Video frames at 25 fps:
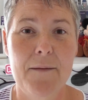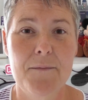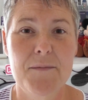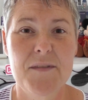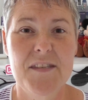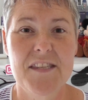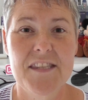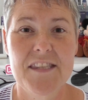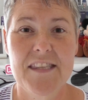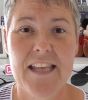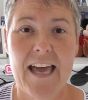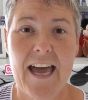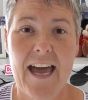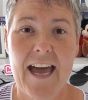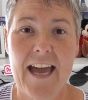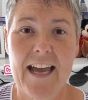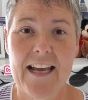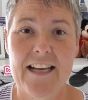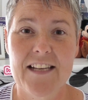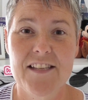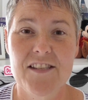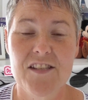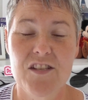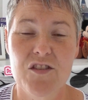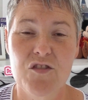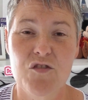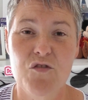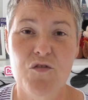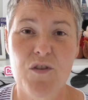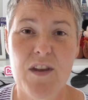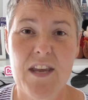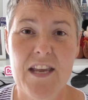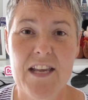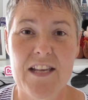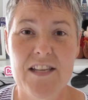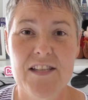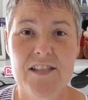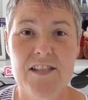snacks and
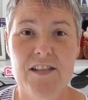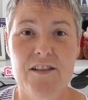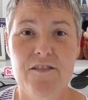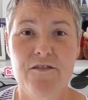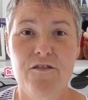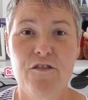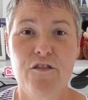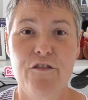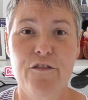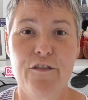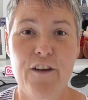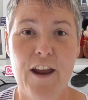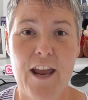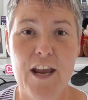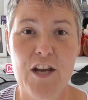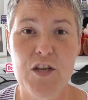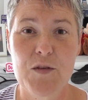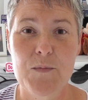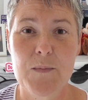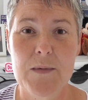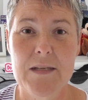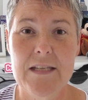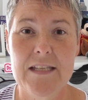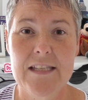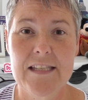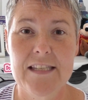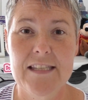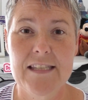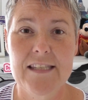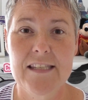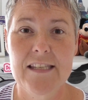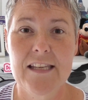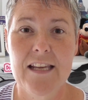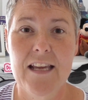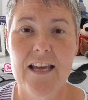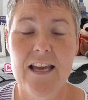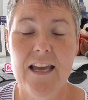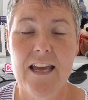treats and
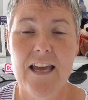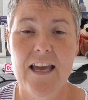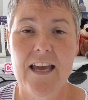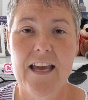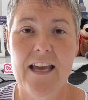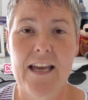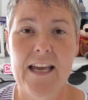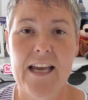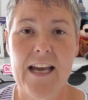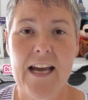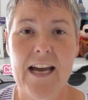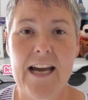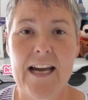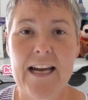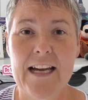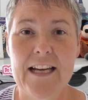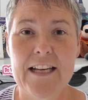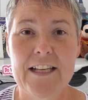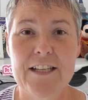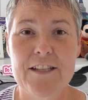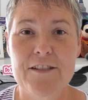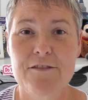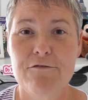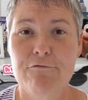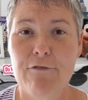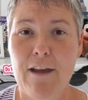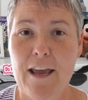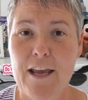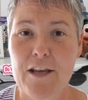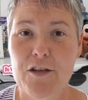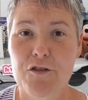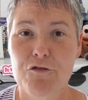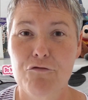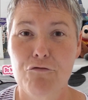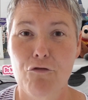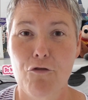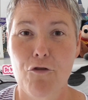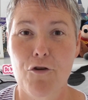refreshments. It has
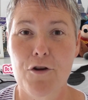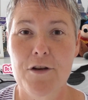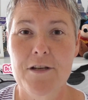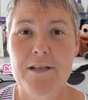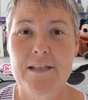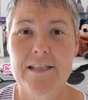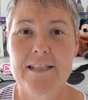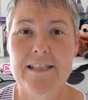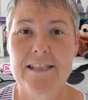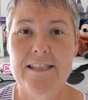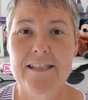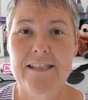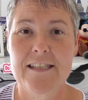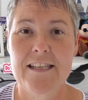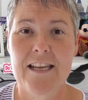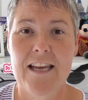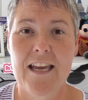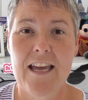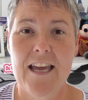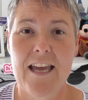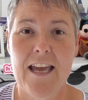restaurants,